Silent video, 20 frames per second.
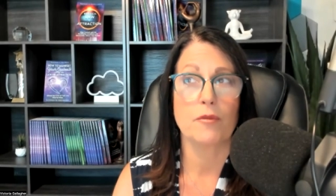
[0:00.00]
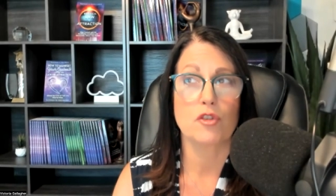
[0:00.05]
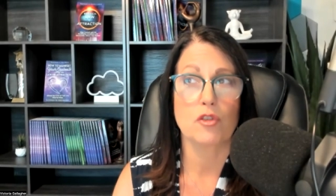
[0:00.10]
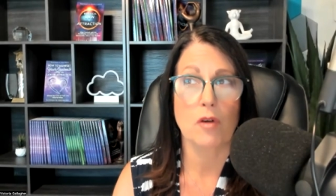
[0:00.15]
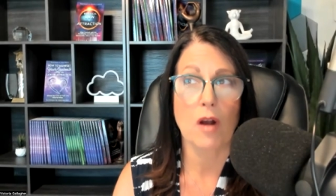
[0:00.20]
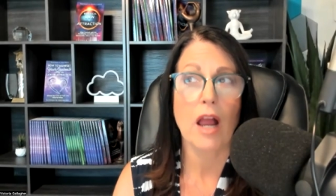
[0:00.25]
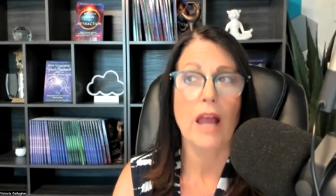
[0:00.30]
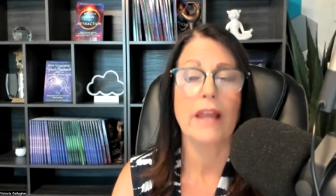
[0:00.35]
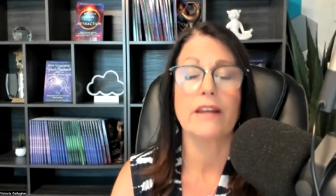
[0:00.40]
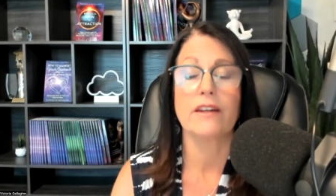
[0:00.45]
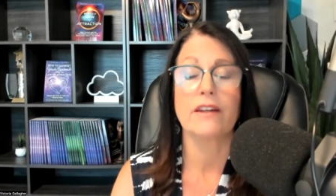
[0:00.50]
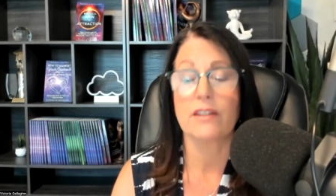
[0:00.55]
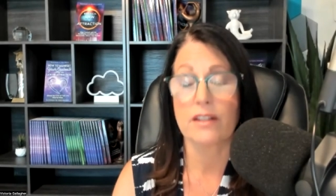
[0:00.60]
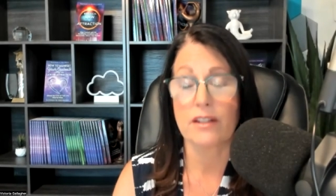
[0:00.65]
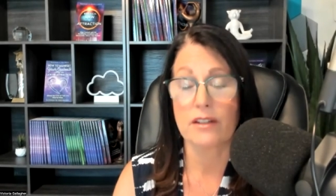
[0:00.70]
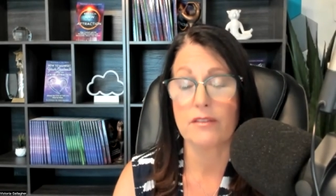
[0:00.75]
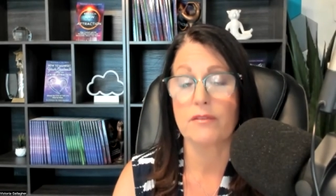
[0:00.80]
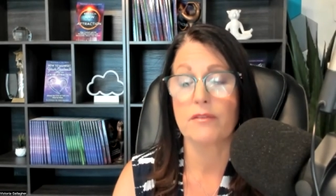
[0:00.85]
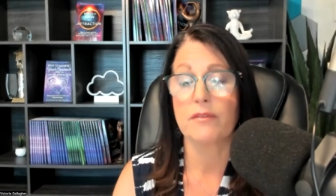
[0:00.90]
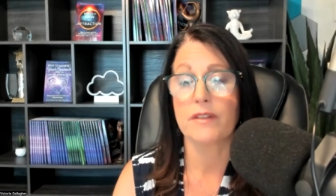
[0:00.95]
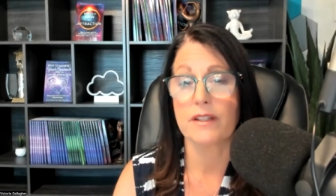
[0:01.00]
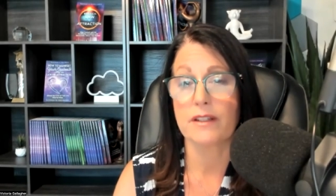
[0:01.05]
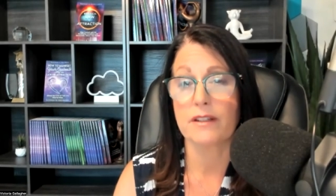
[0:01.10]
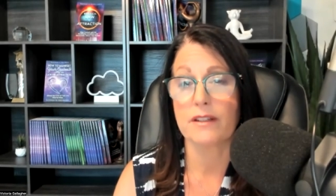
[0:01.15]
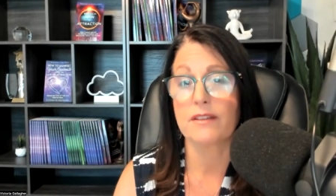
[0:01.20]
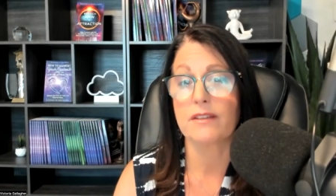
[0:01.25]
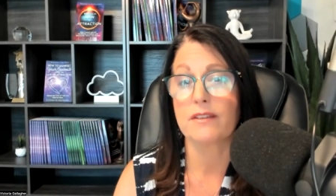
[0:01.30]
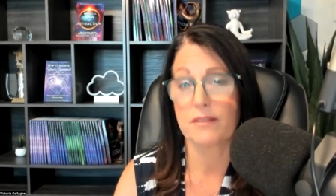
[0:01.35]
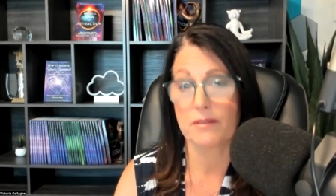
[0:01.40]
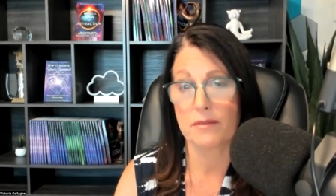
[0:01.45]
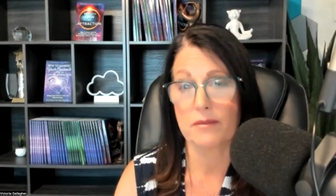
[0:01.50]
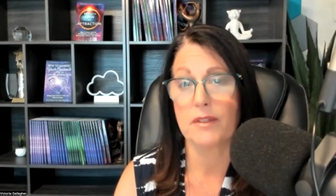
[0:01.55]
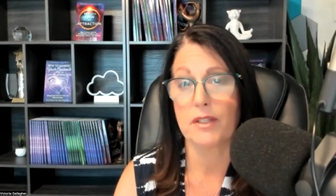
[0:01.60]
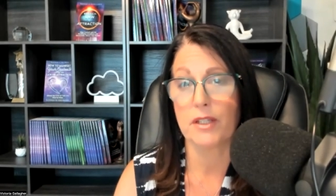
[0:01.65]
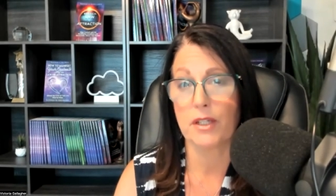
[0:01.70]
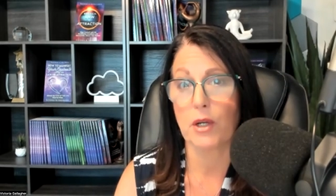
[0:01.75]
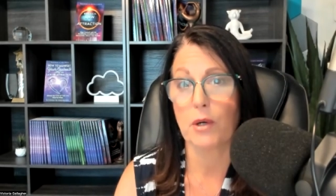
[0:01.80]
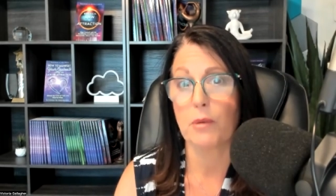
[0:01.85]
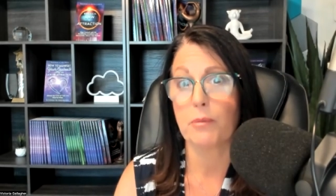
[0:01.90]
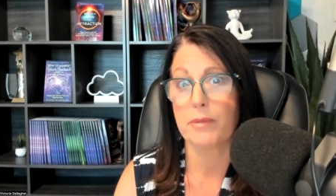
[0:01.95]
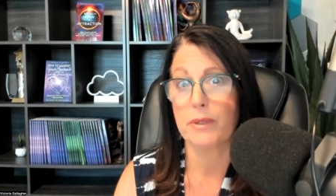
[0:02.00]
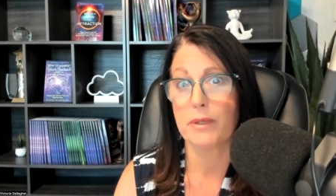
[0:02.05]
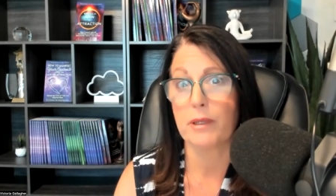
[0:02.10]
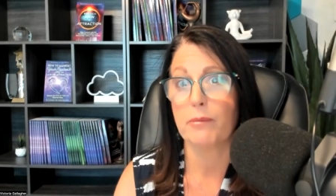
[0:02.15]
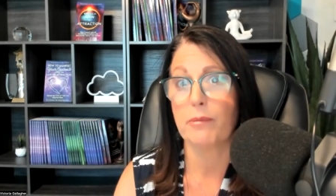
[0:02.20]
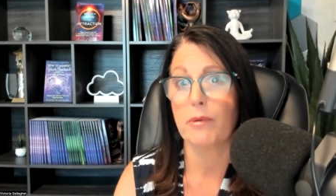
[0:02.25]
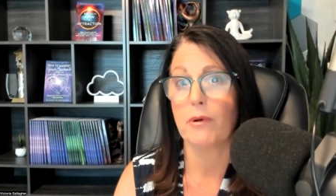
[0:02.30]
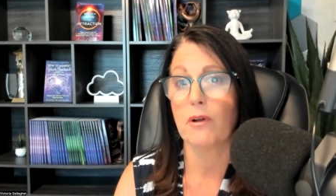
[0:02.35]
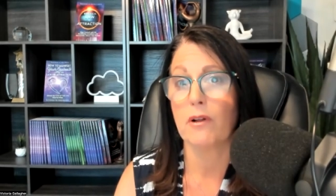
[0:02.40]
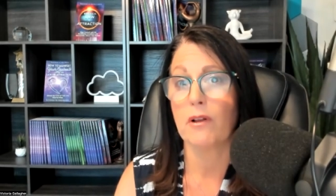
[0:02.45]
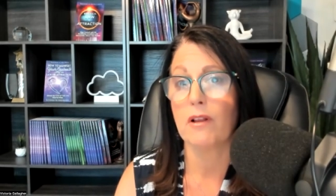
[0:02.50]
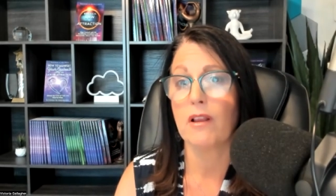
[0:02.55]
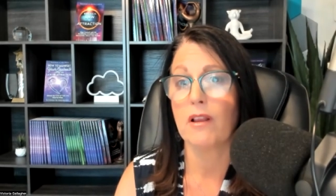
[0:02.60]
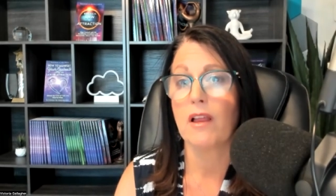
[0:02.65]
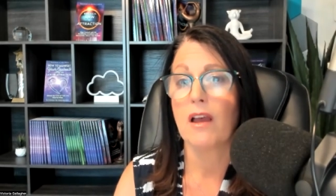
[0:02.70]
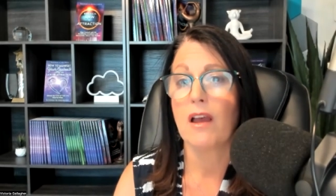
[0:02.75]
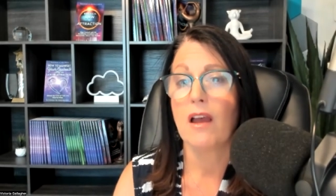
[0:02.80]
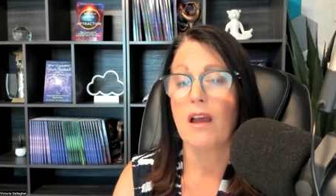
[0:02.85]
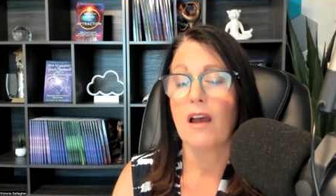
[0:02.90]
trying to convince you know people